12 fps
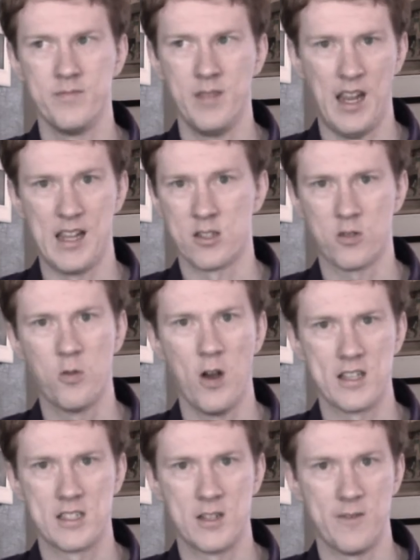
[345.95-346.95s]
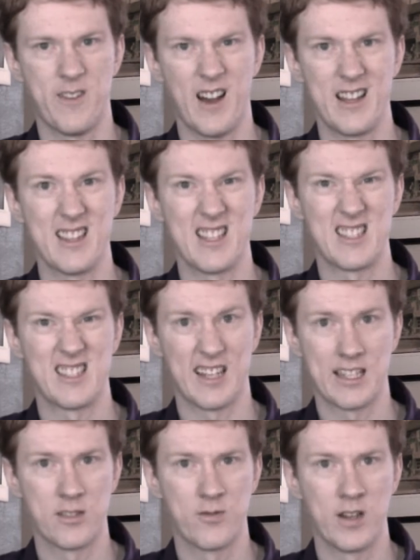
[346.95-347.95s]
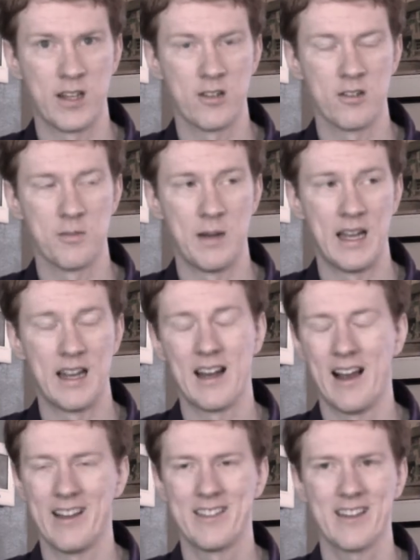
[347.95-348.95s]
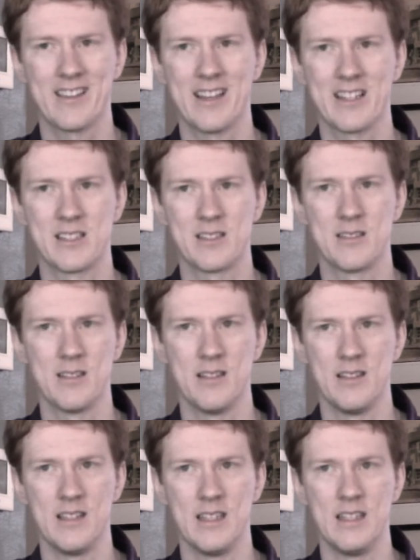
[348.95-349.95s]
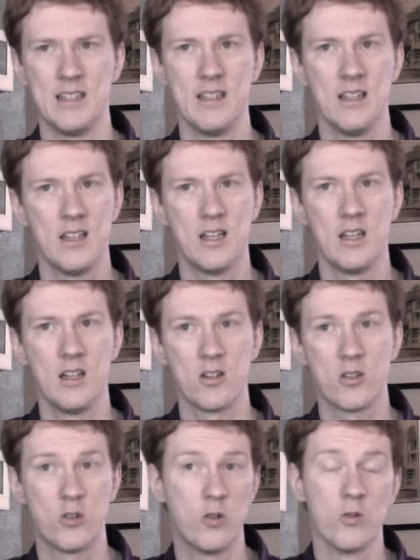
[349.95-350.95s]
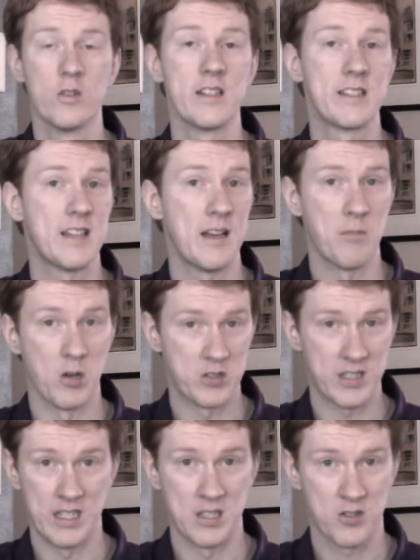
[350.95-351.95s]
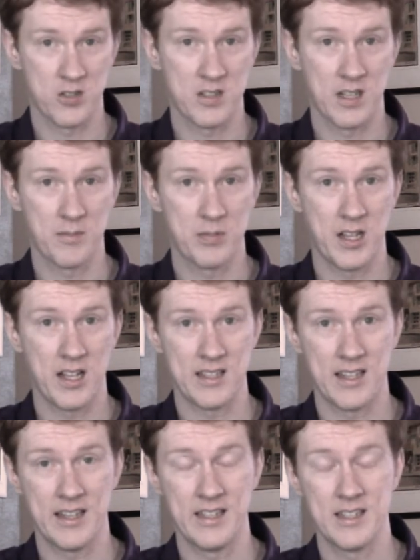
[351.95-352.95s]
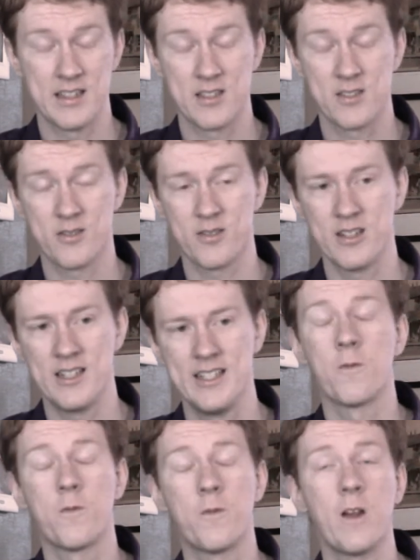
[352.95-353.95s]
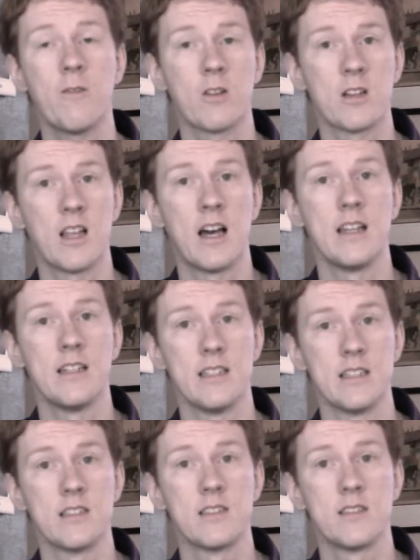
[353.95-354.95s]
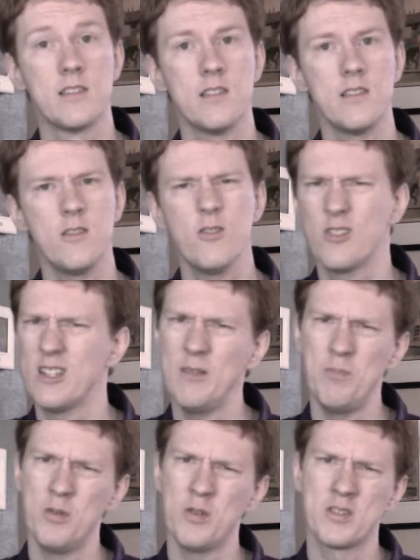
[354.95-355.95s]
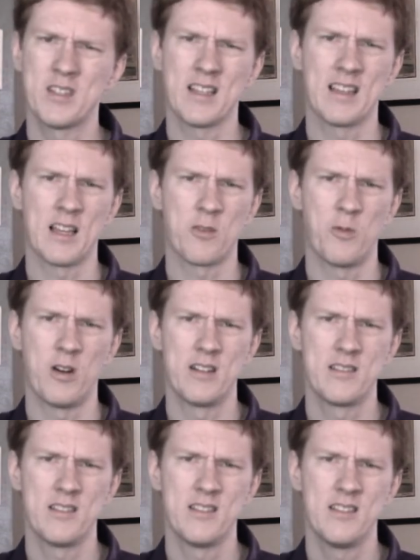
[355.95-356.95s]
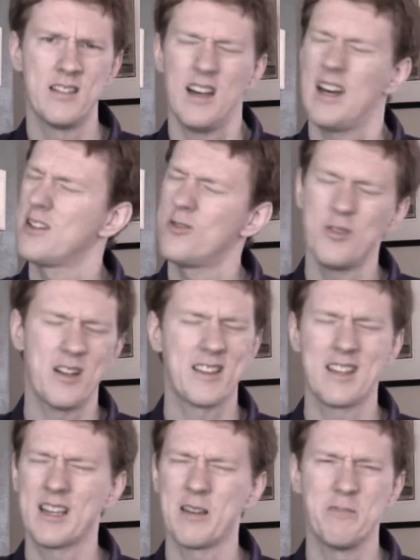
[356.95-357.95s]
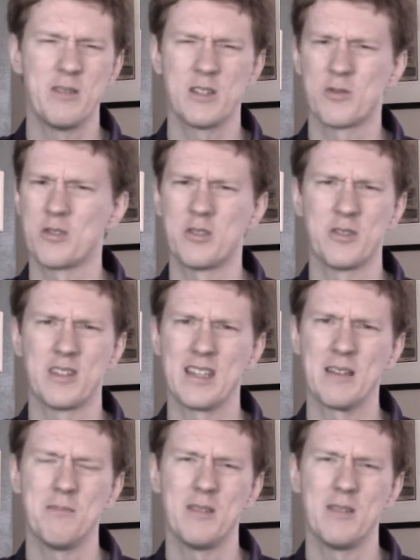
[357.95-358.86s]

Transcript: his quest to find the six-fingered man. I think that's the coolest and most interesting plot line in the story. Favorite line is, you keep using that word. I do not think it means what you think it